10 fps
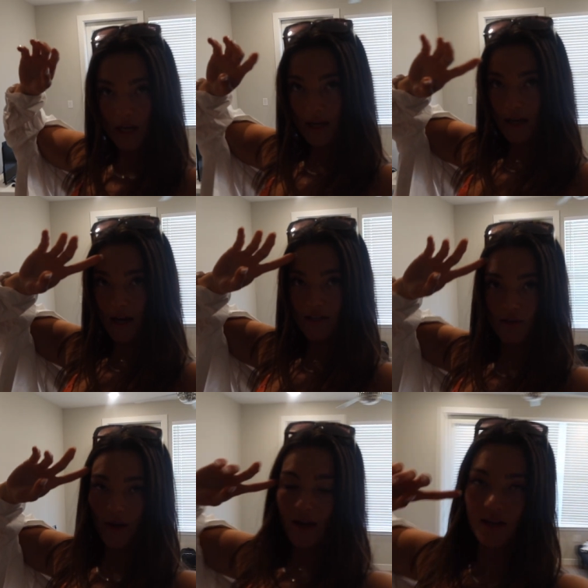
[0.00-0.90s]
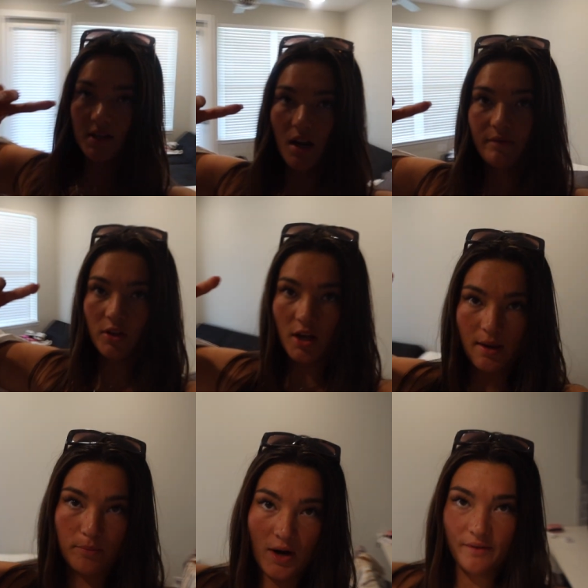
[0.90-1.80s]
Hi guys, okay, I did not vlog
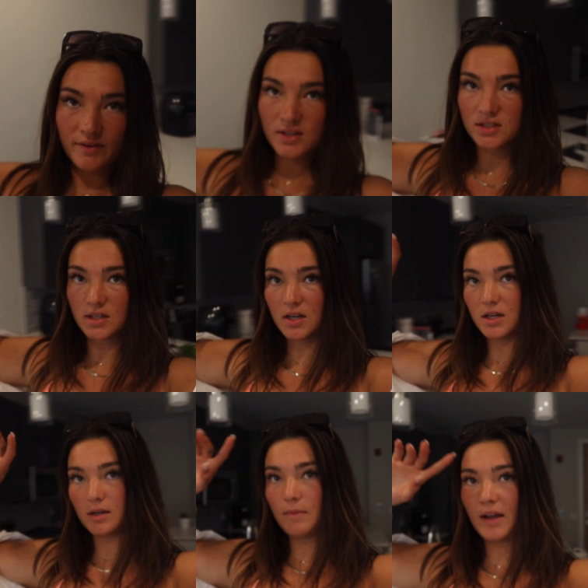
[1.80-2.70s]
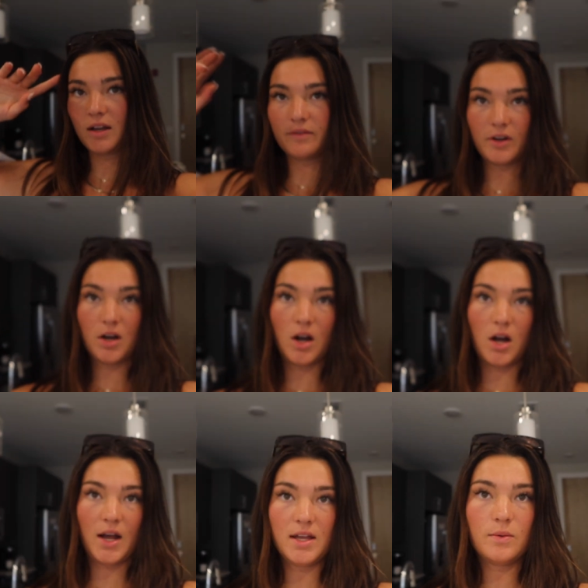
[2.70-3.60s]
at breakfast. Um, I kind of
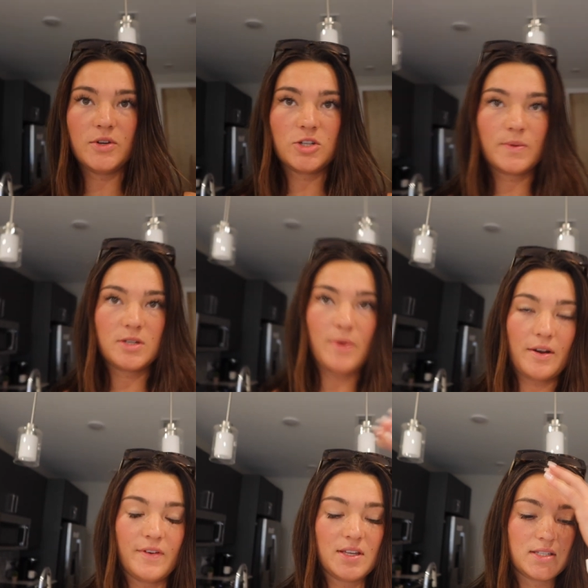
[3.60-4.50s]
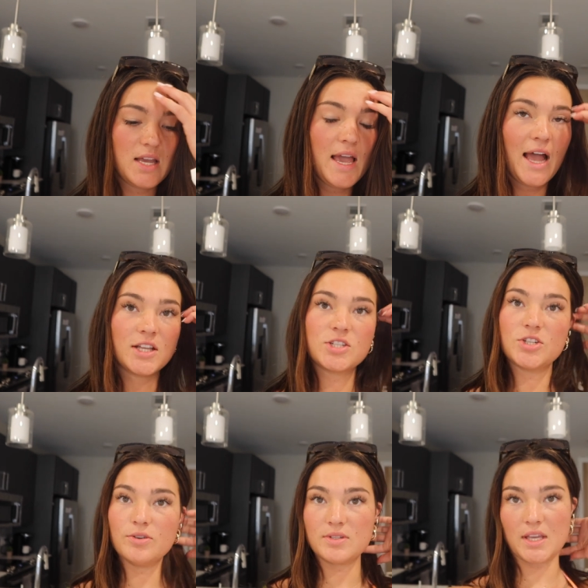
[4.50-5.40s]
forgot. We just went to breakfast at
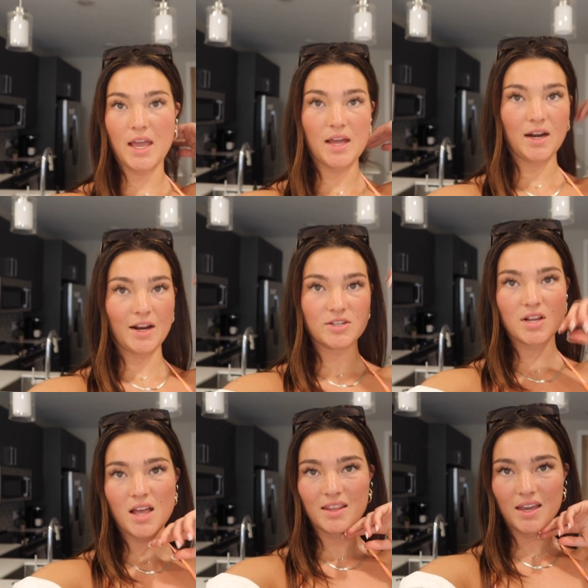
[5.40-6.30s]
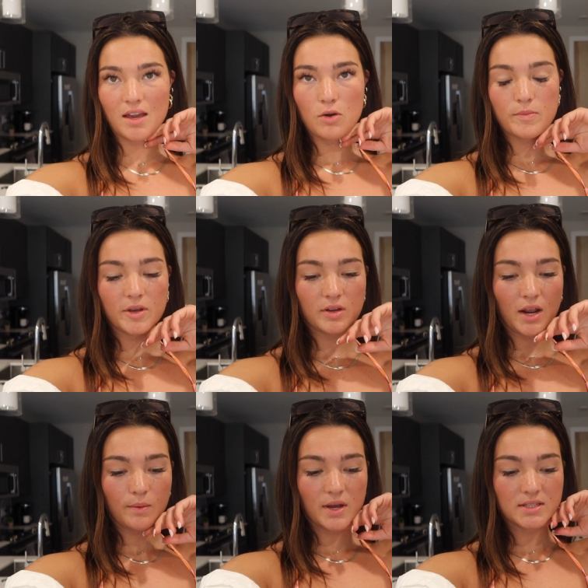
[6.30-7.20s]
Snooze again. I just got like oatmeal and
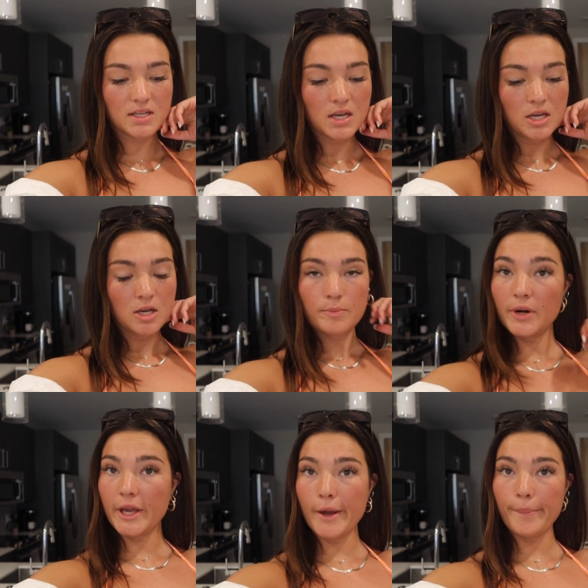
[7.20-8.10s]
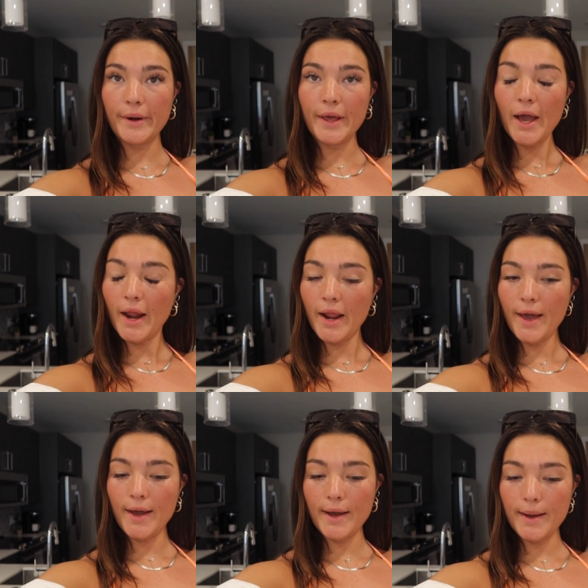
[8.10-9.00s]
egg whites. Pretty good, pretty good.
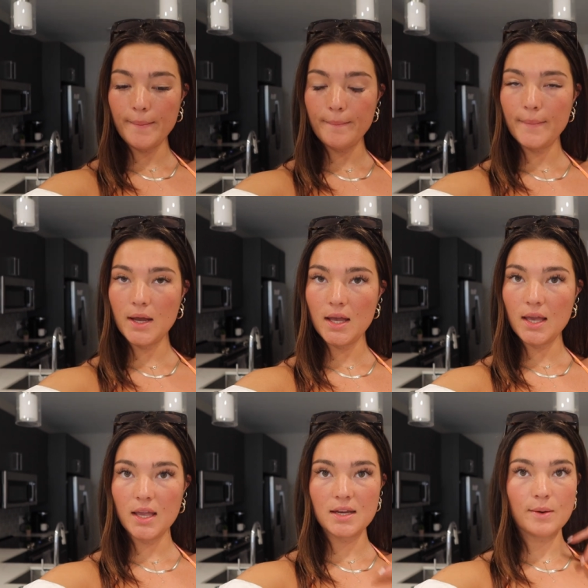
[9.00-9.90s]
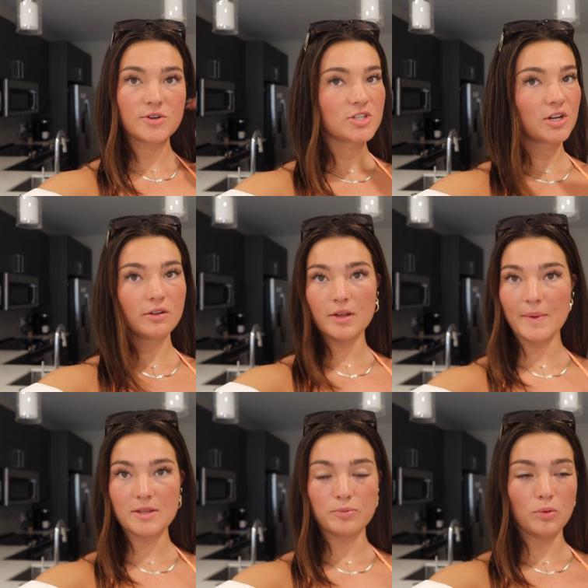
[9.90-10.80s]
Um, and now we're just gonna go lay
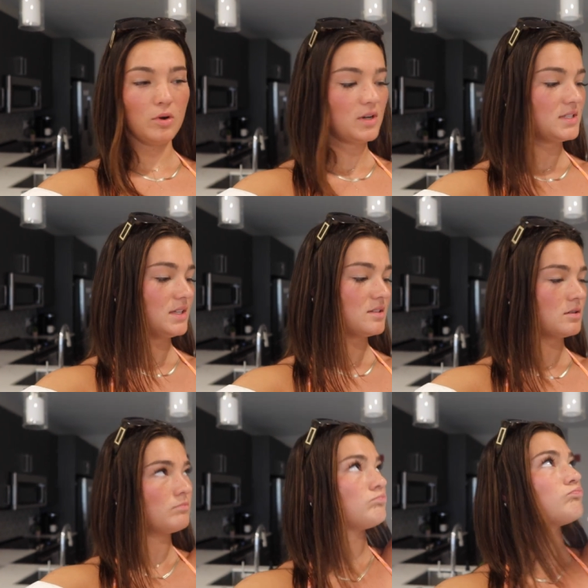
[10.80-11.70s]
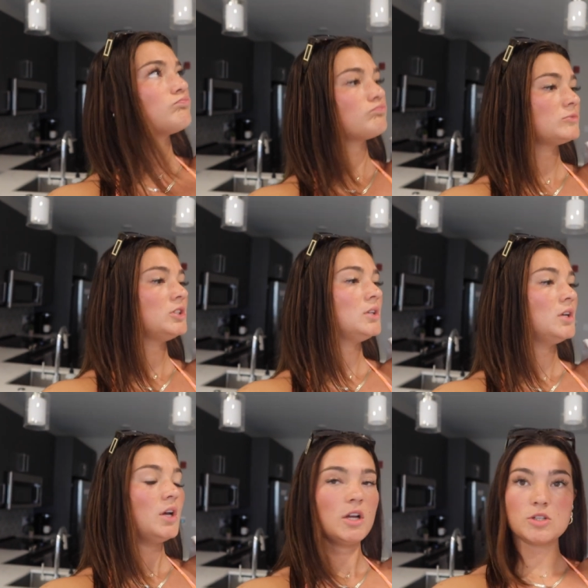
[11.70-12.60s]
by the pool because it's
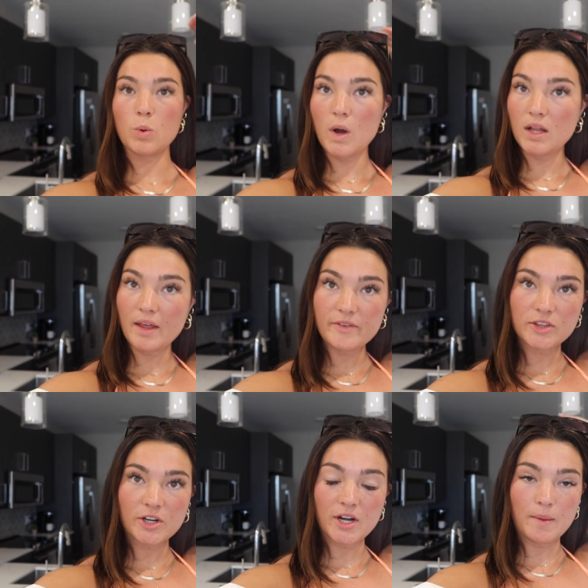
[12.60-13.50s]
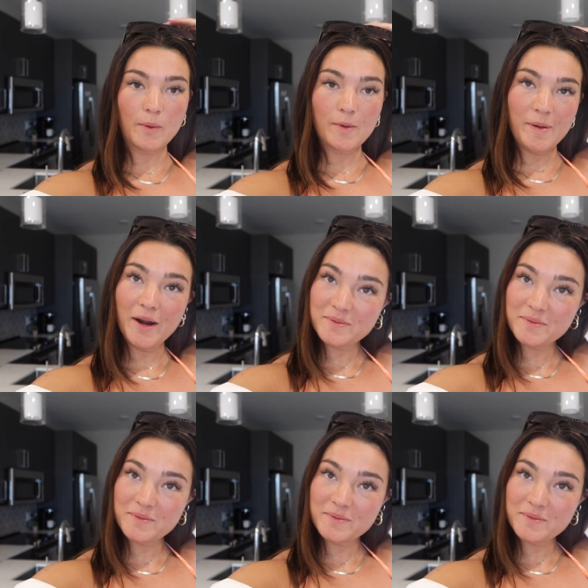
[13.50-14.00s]
11.30, but we've been